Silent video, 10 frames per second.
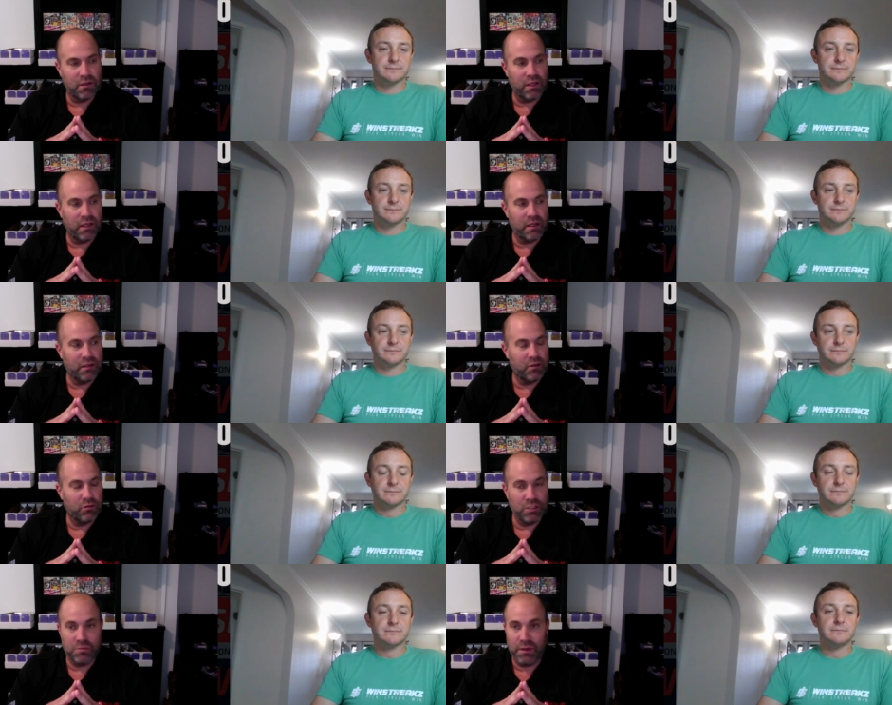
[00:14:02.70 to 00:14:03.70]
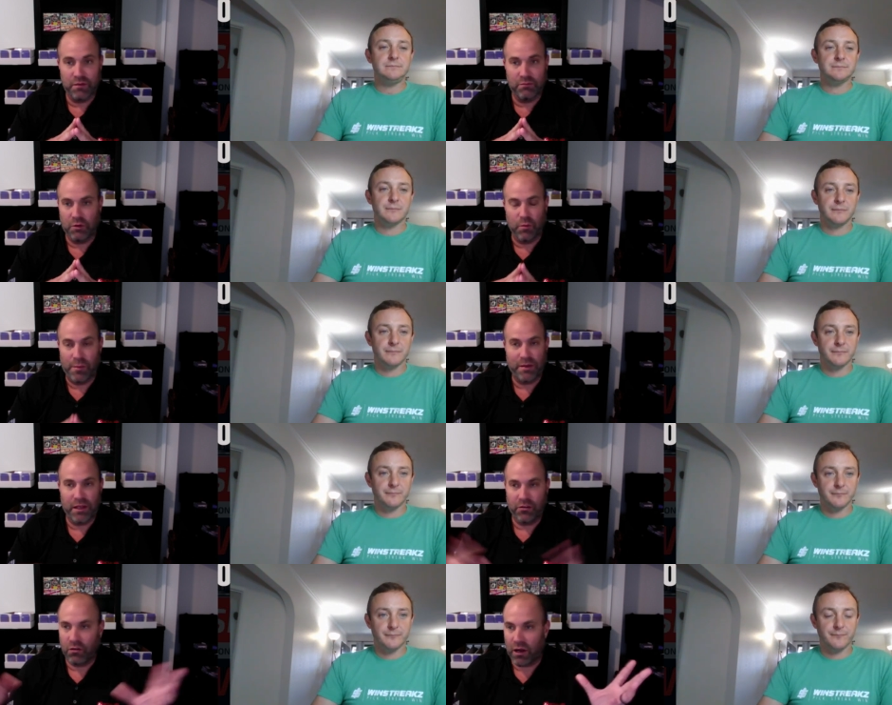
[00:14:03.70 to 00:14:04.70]
Speaker 1: that you only spent you know maybe
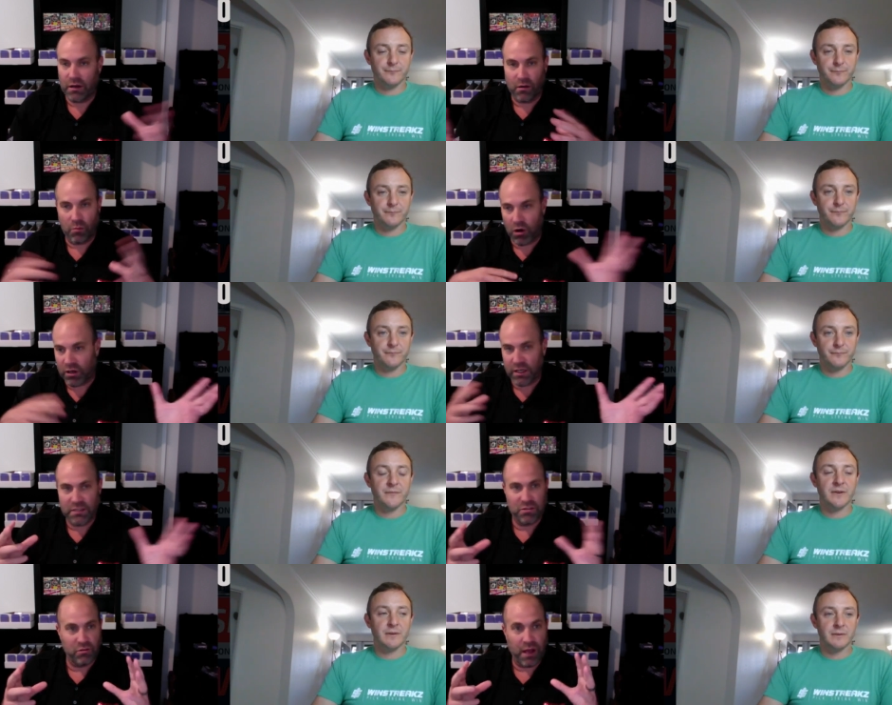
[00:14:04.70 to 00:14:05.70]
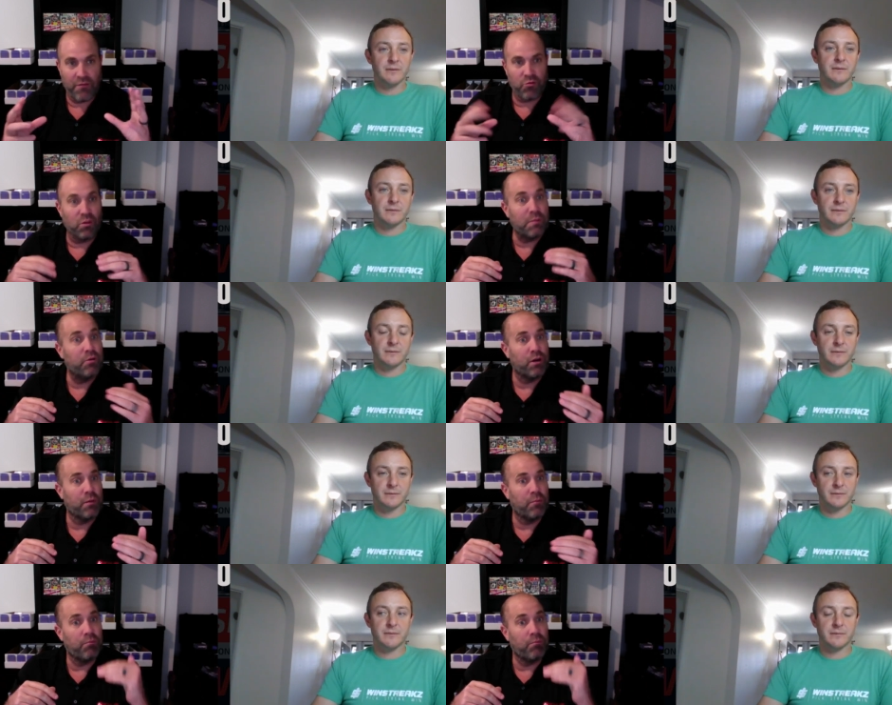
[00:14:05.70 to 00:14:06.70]
ten grand on marketing, so haven't really put
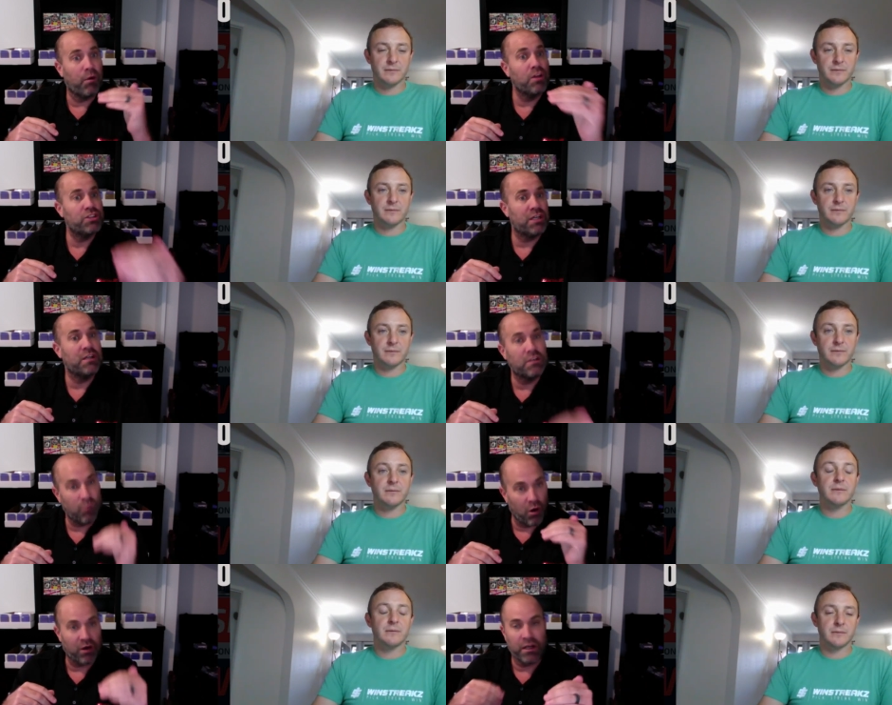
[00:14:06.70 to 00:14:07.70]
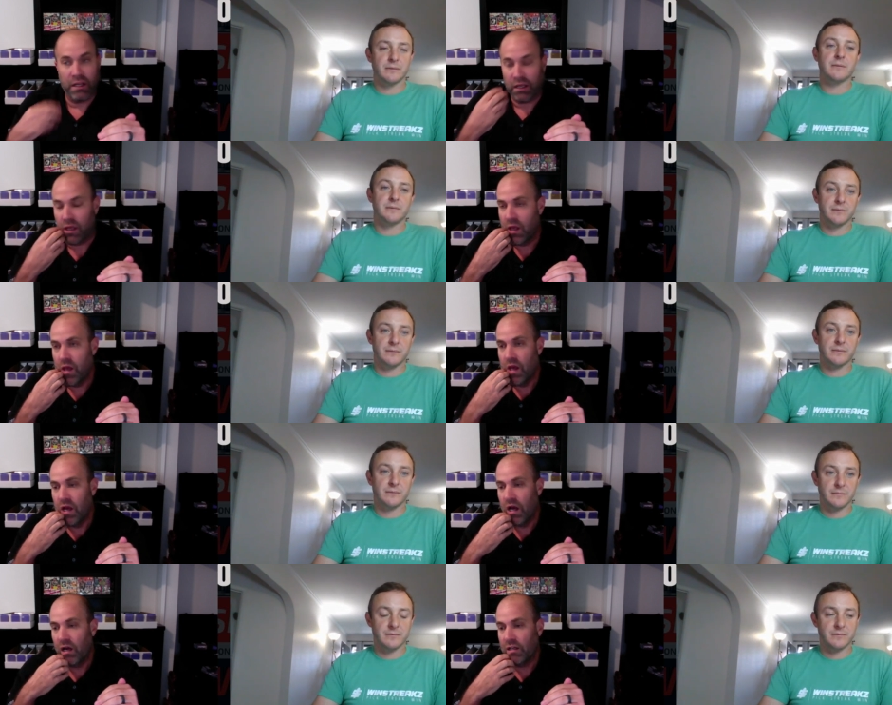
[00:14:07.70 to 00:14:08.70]
a, a bunch into marketing
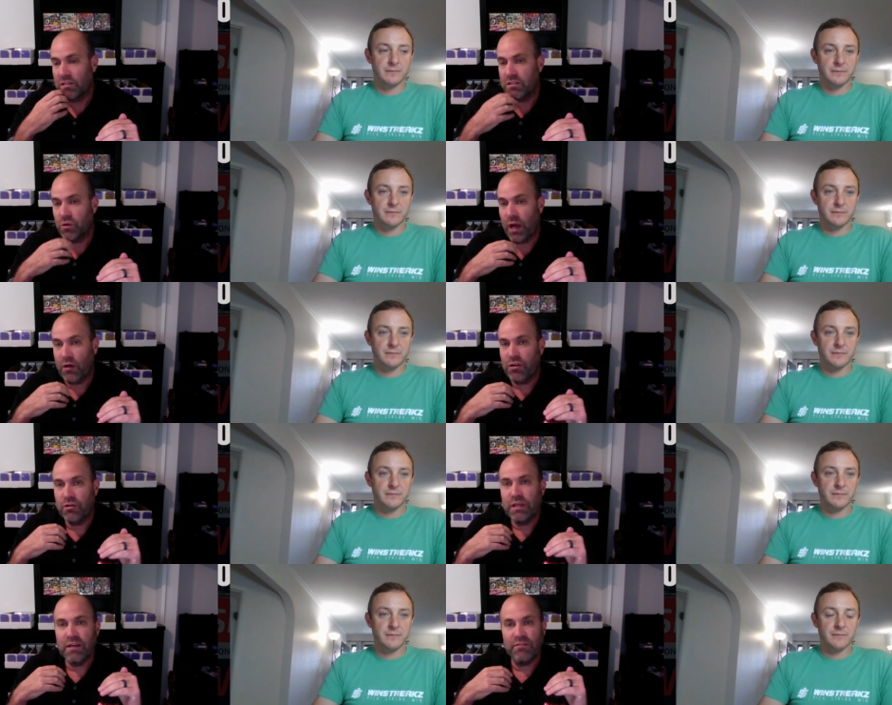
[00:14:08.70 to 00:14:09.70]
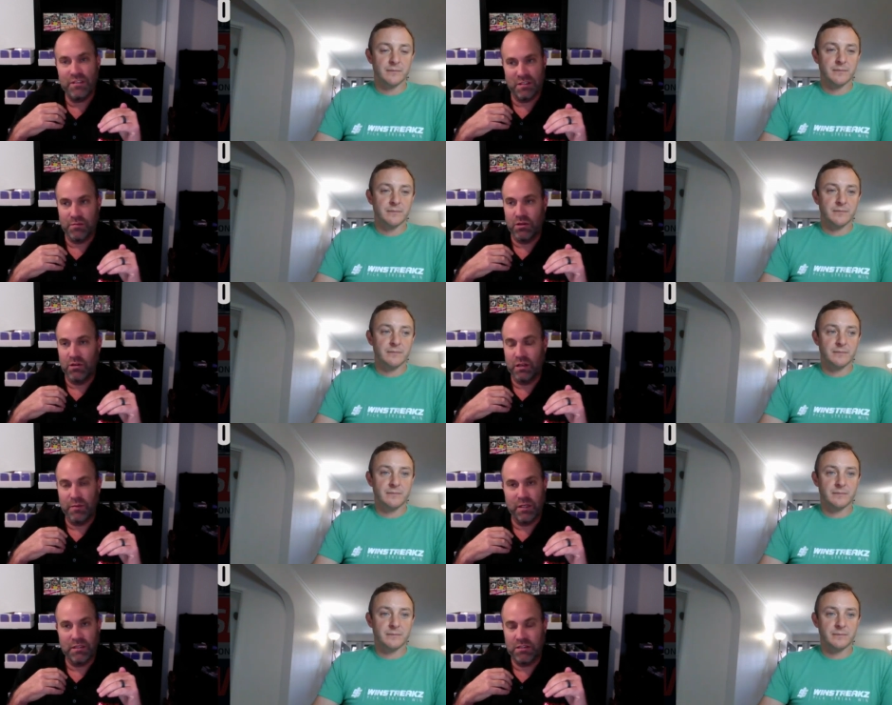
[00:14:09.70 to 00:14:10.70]
so how do you get visibility
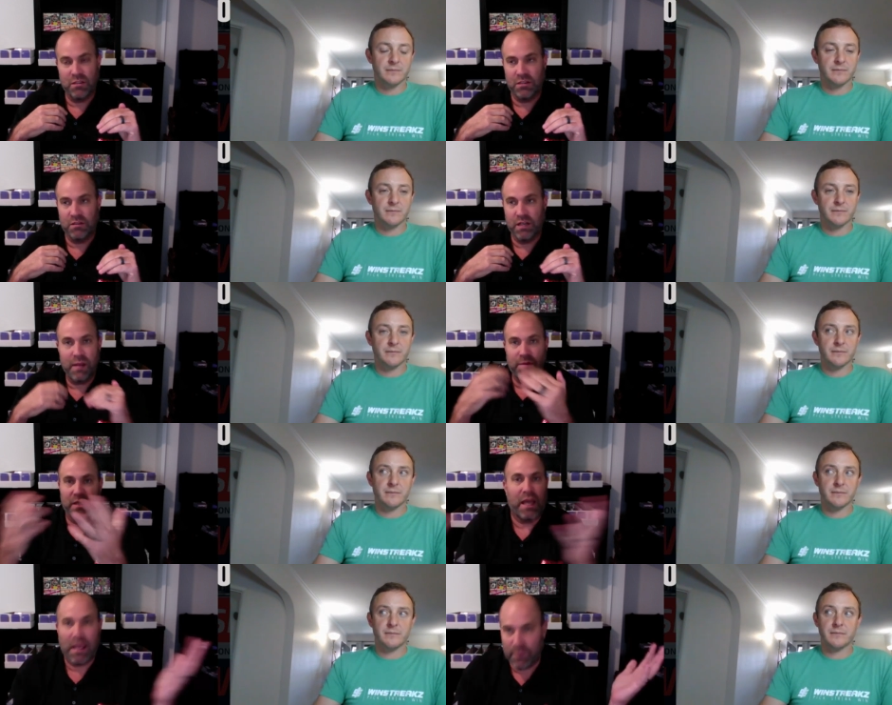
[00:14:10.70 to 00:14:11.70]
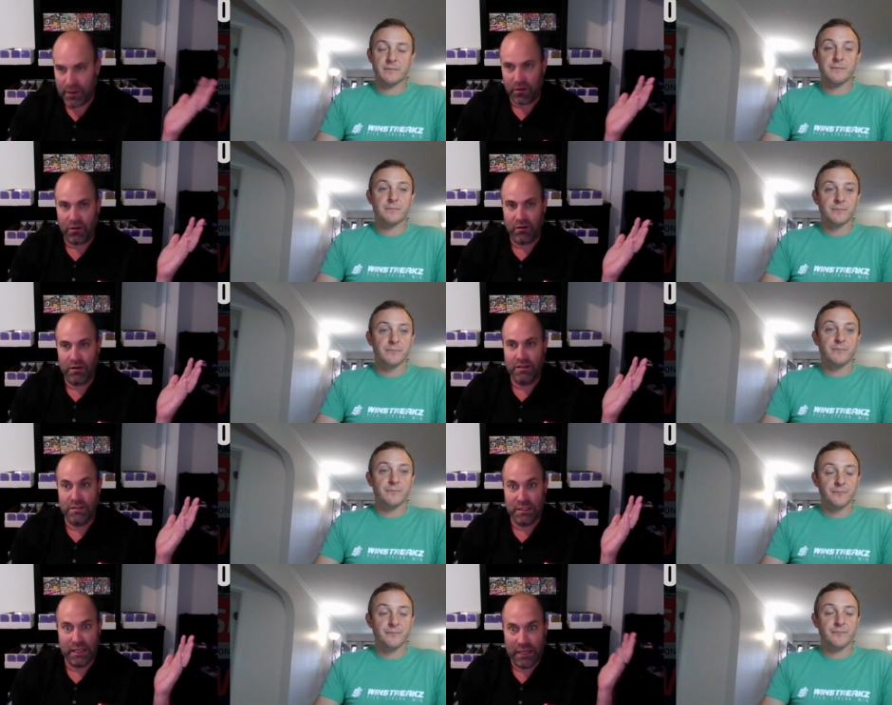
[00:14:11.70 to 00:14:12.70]
because the, the, name of the game here
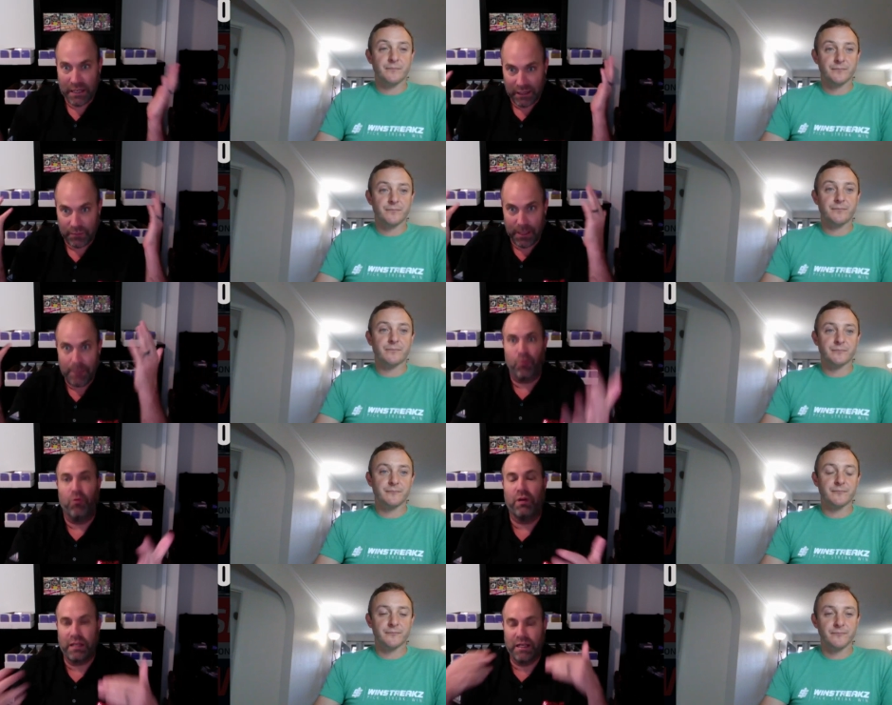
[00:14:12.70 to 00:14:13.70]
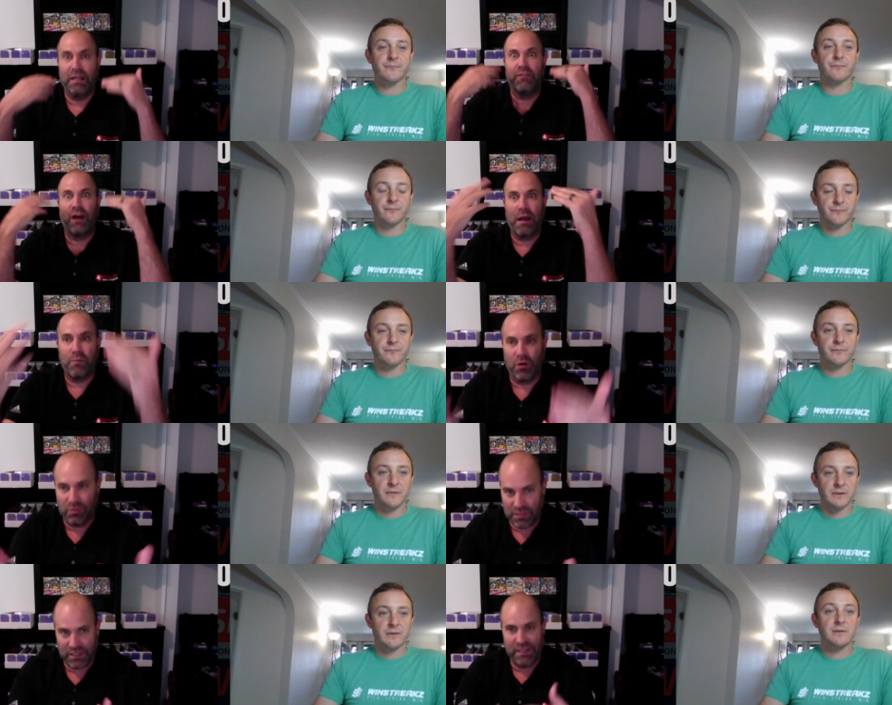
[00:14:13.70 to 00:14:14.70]
is getting people and getting eyeballs
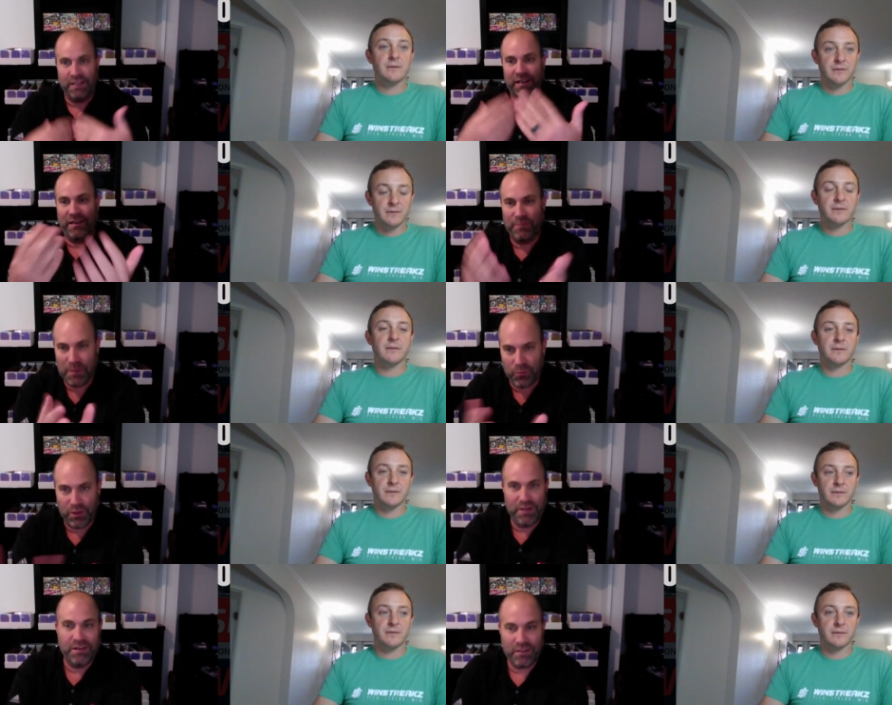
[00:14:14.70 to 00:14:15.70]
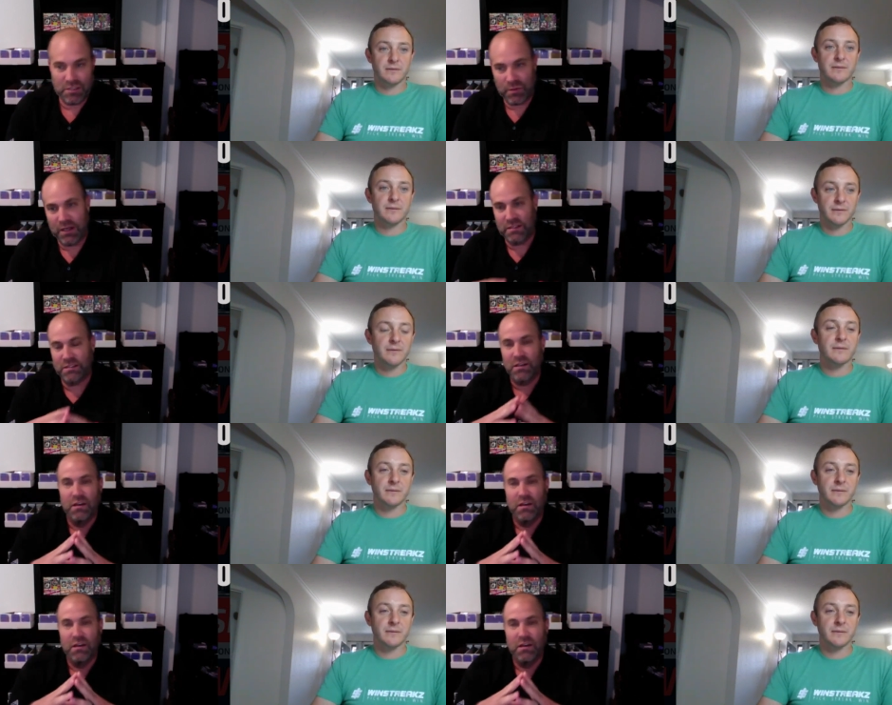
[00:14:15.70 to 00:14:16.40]
and getting people into the space